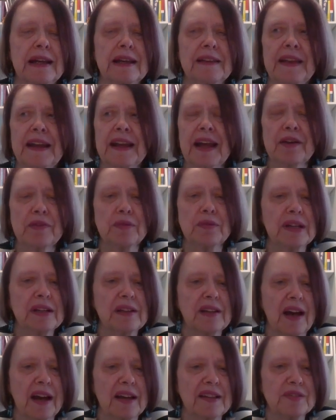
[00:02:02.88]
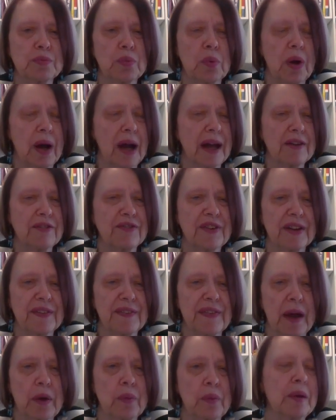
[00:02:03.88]
And then I realized why I
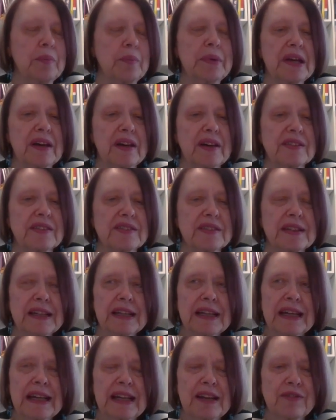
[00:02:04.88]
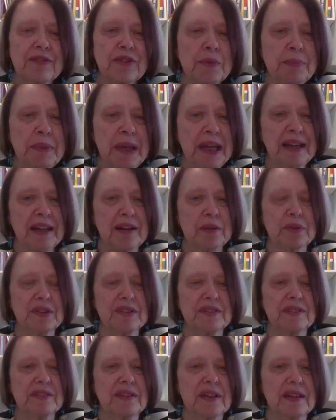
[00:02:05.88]
felt that way, because for me, it
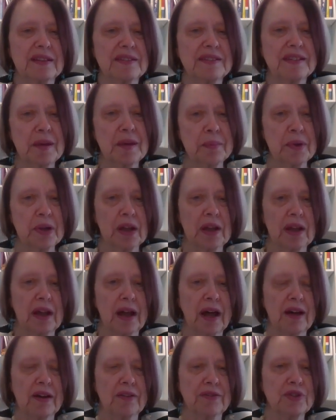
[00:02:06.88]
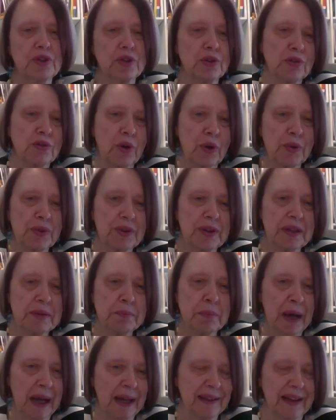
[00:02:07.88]
was a symbol of new growth
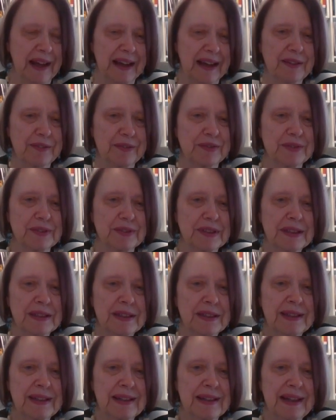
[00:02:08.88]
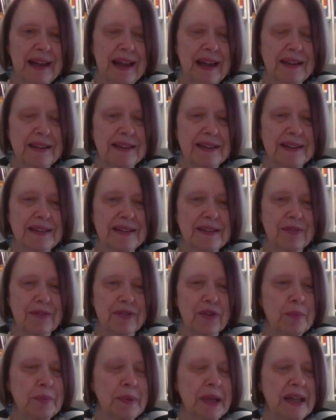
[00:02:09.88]
in my life. And
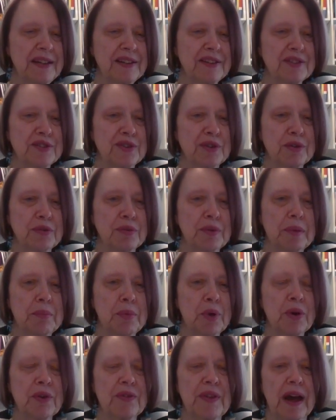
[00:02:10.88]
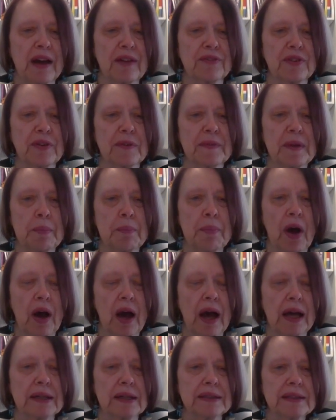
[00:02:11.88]
for me to remove that from the
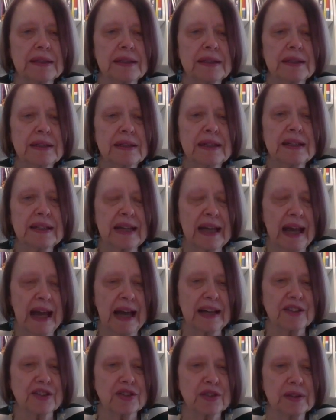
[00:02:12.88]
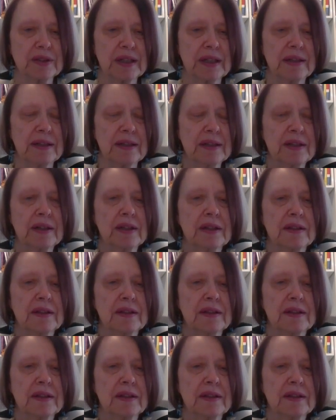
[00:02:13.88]
pot and casually,